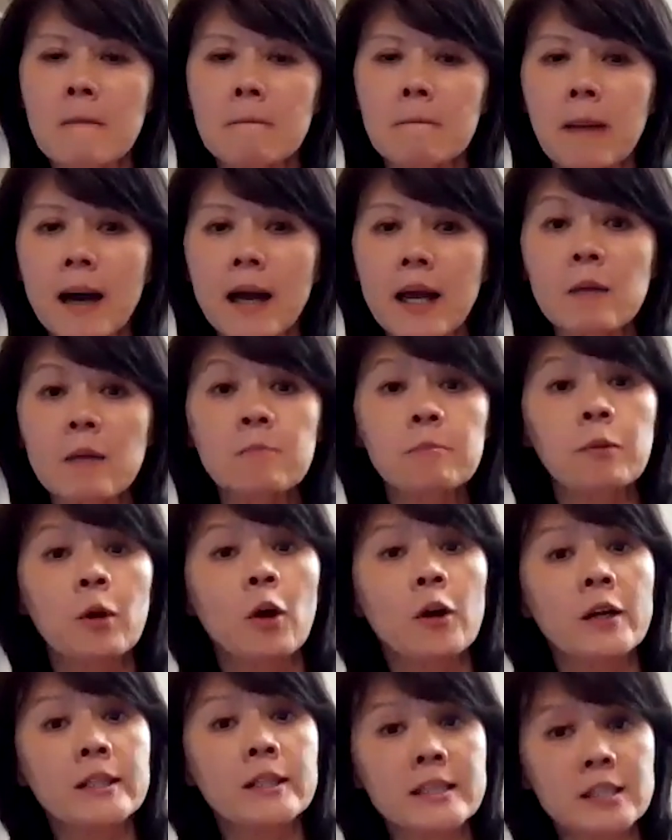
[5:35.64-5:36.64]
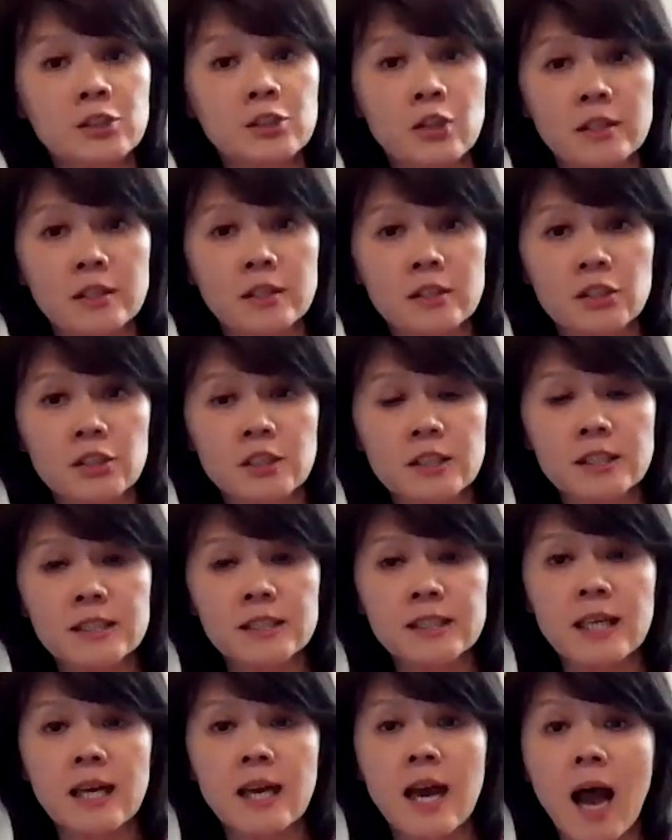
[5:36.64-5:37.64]
By employing these
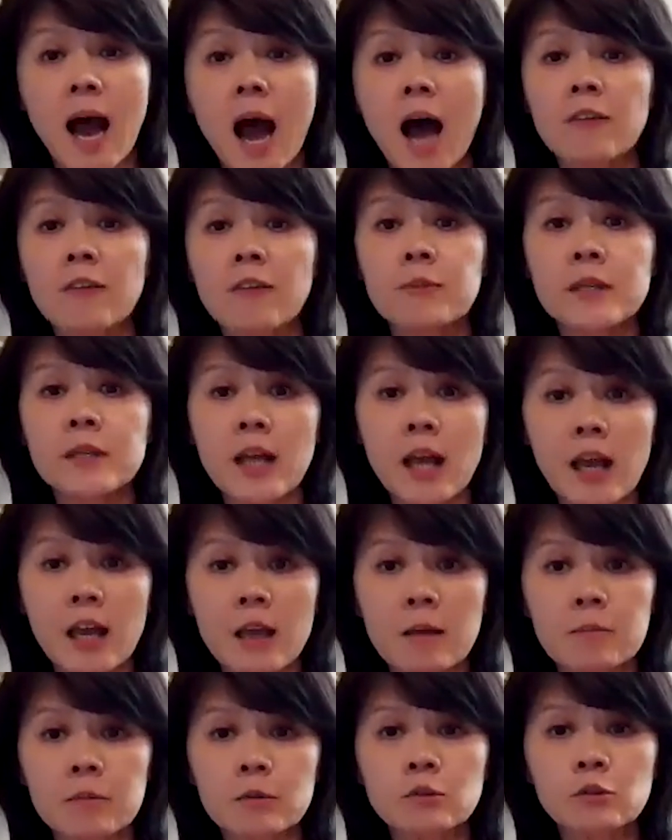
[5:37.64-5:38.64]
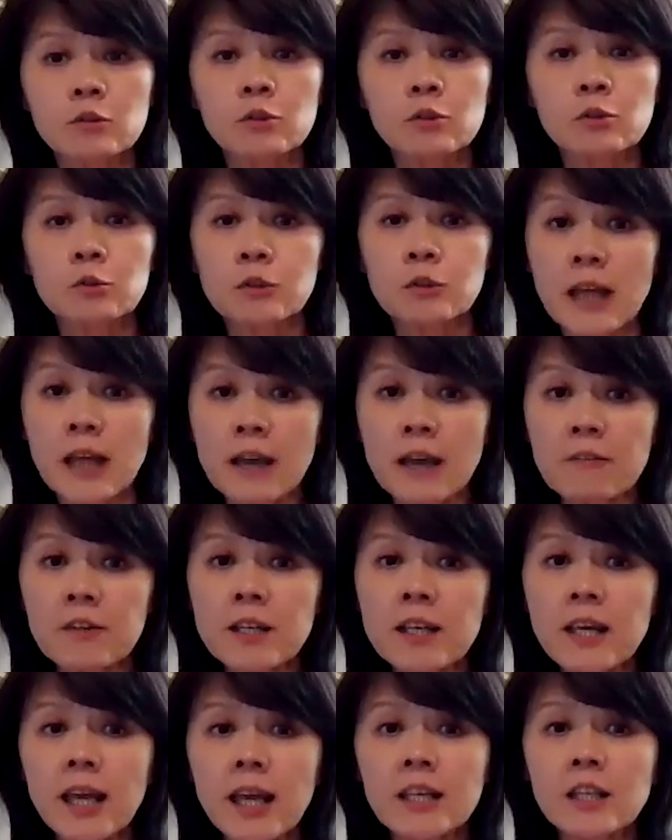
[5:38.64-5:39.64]
strategies, I've been able to
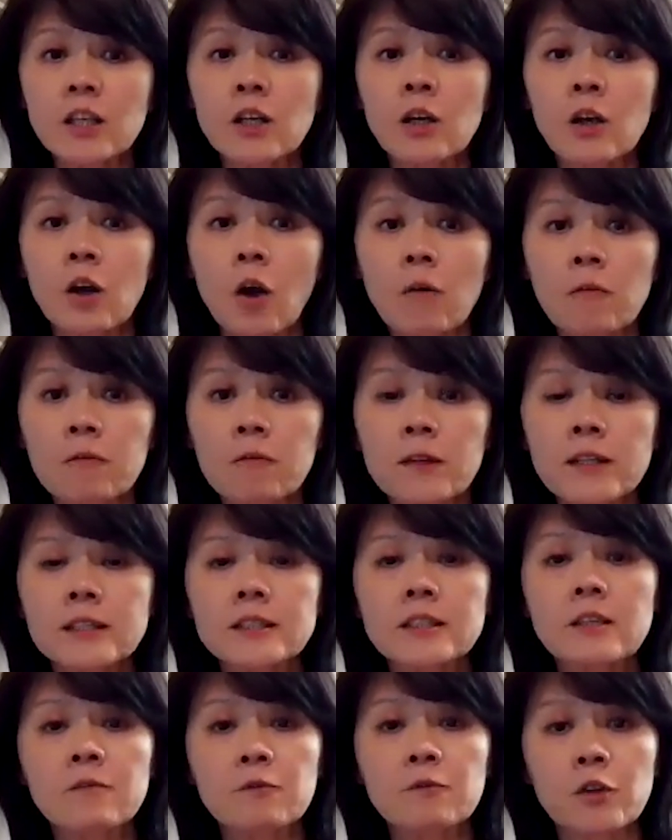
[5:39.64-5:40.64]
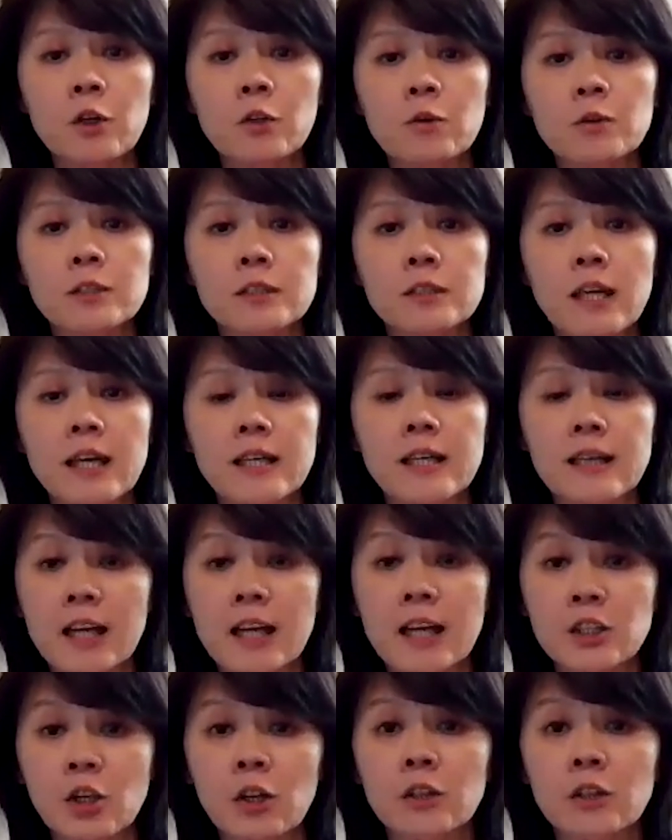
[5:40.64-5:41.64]
navigate conflicting views and
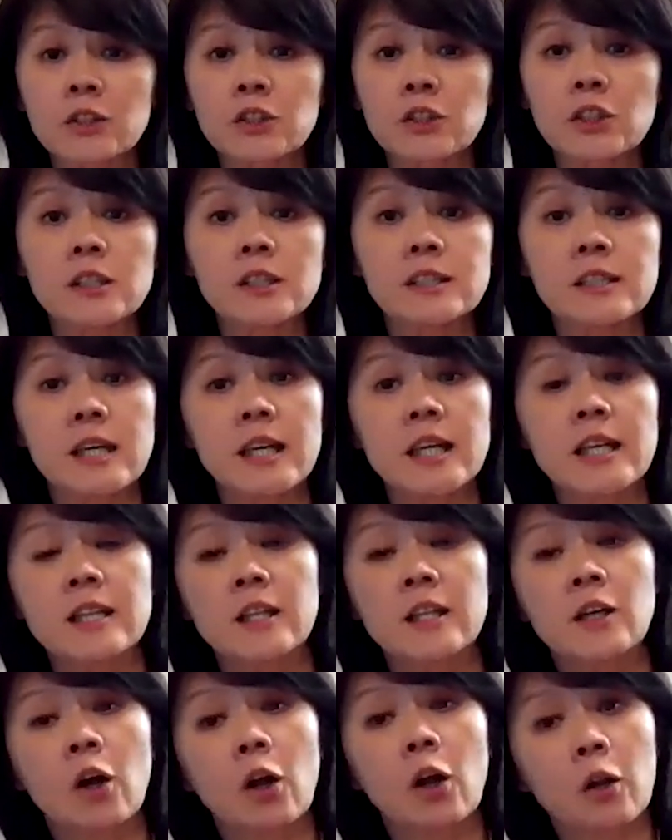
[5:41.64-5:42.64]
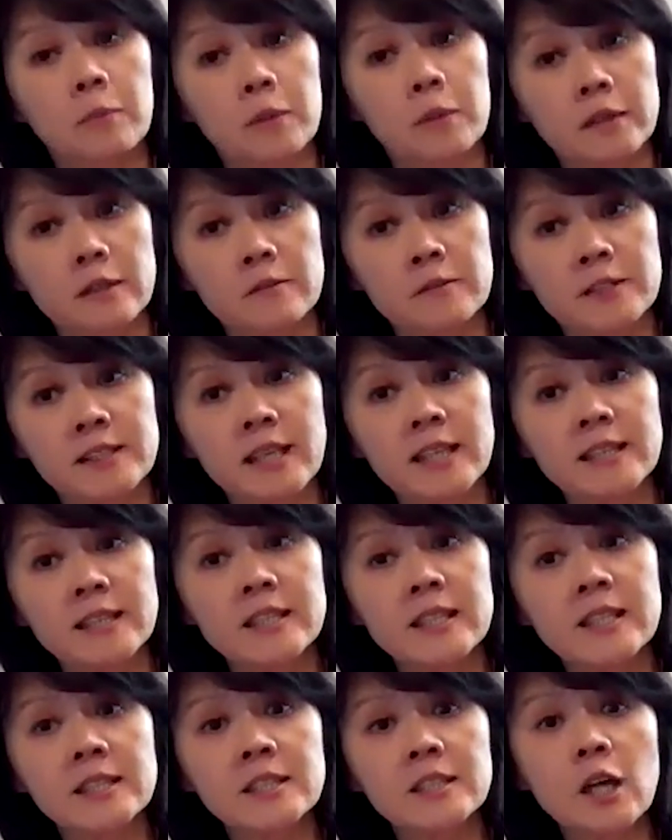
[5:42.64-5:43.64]
ideologies in collaborative
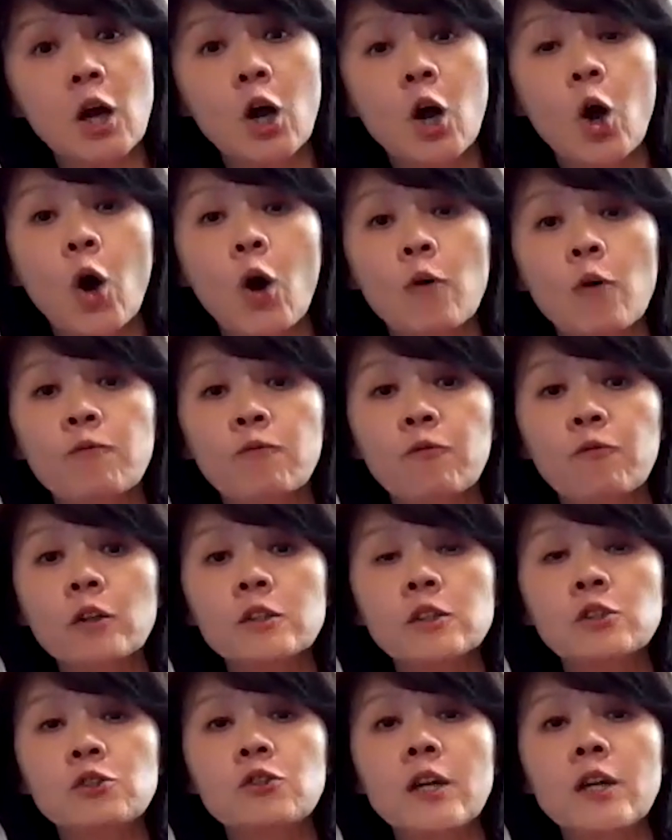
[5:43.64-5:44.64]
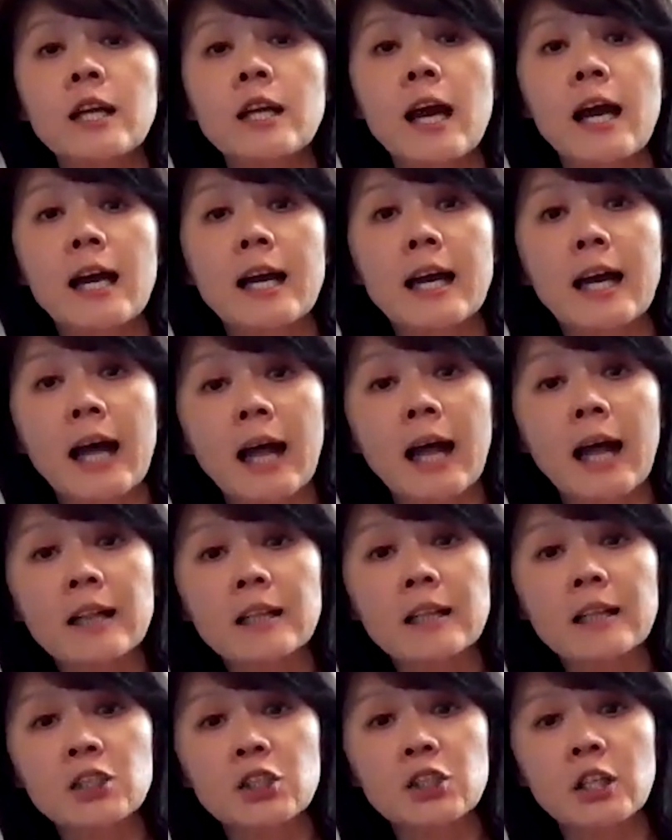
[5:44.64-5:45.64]
settings, fostering a
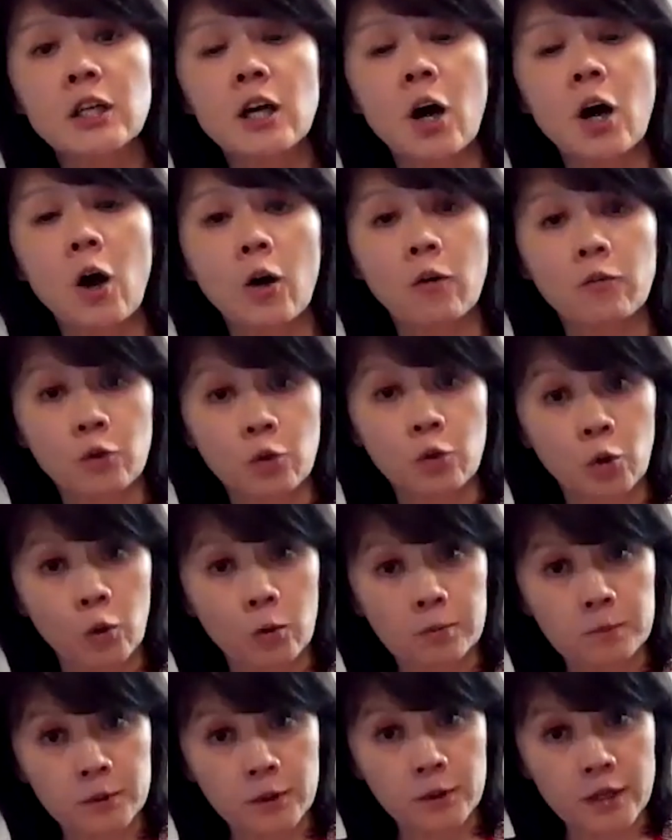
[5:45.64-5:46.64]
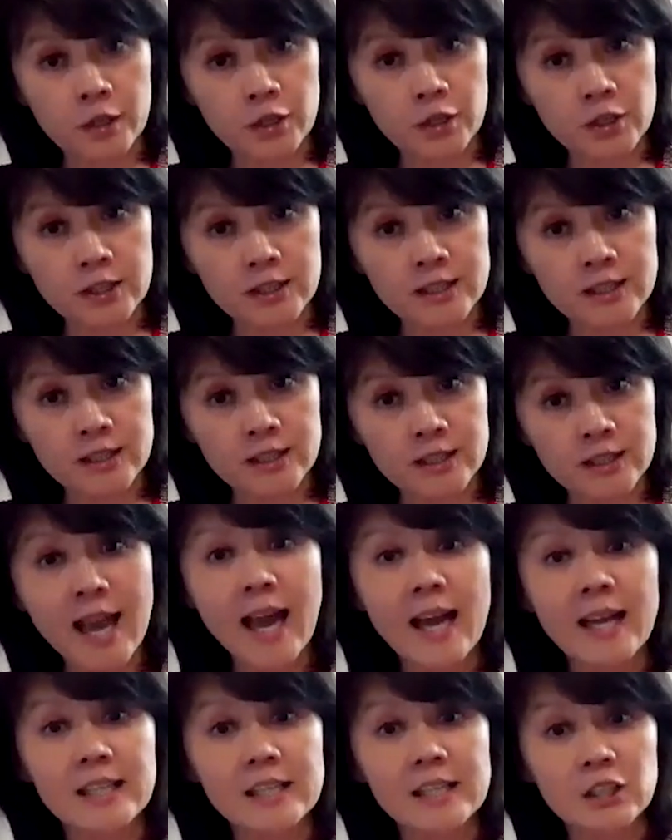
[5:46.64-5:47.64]
culture of cooperation
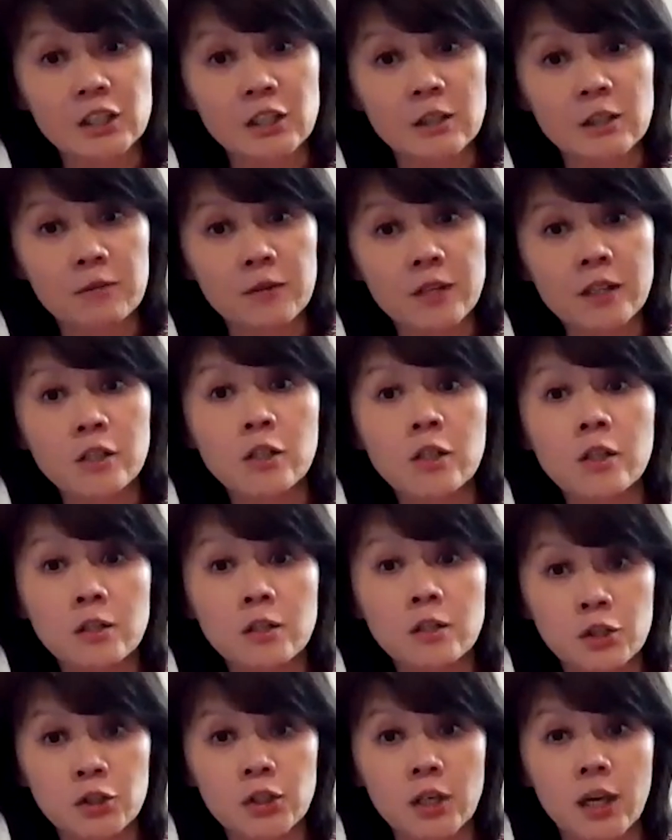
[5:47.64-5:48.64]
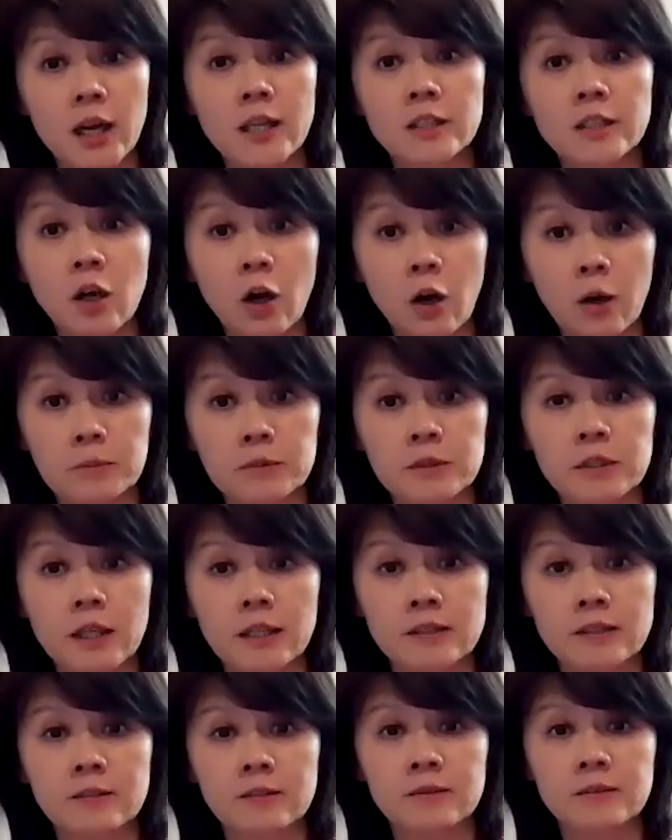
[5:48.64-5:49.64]
and achieving shared
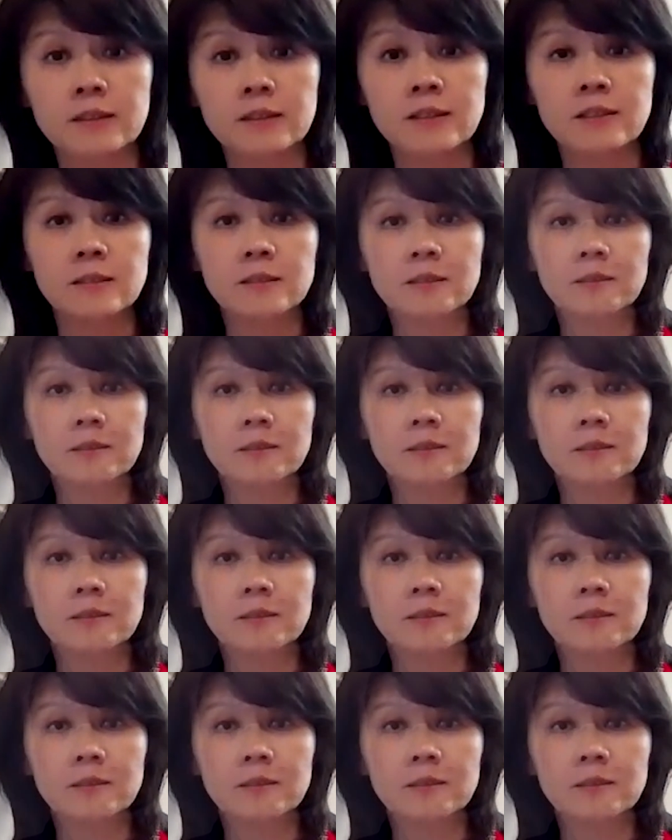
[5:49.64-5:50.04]
objectives.